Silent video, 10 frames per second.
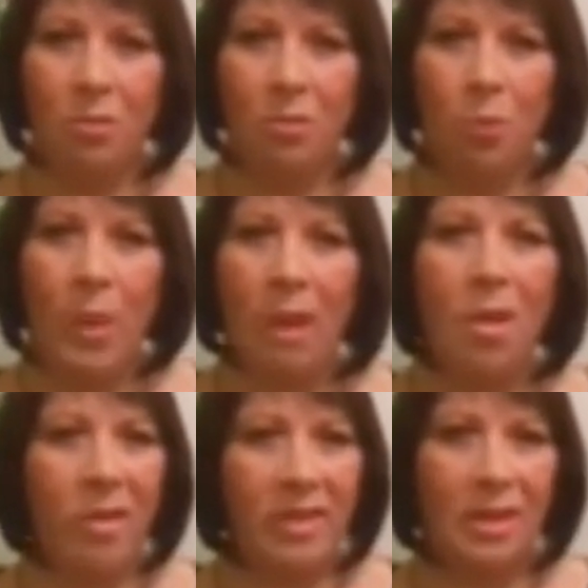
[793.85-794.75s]
where I
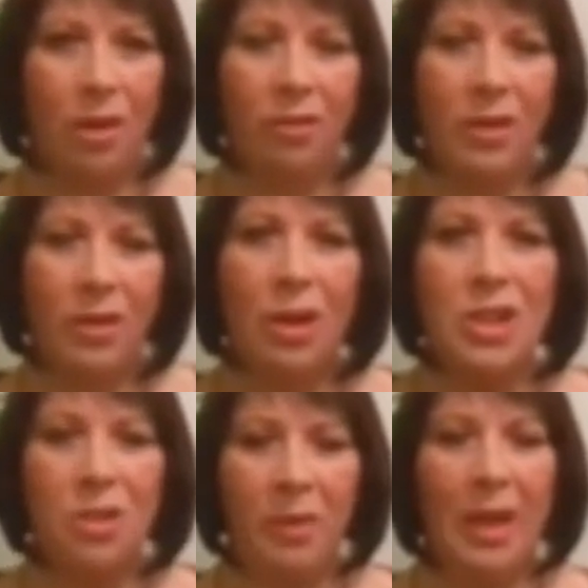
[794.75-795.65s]
was in life. And I
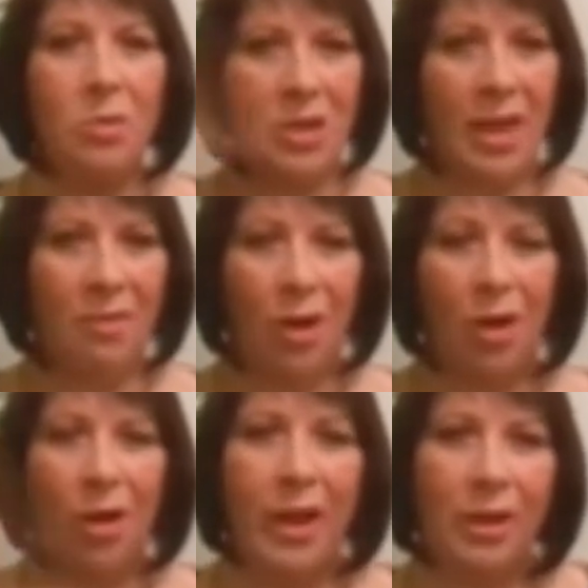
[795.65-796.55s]
should be able to have
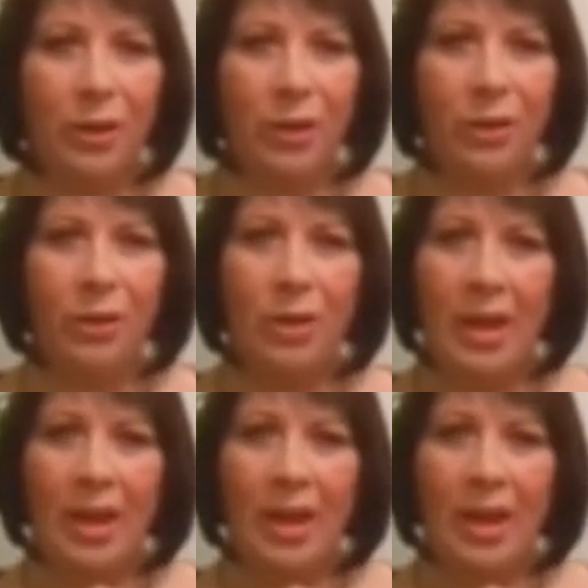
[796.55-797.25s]
a high and a low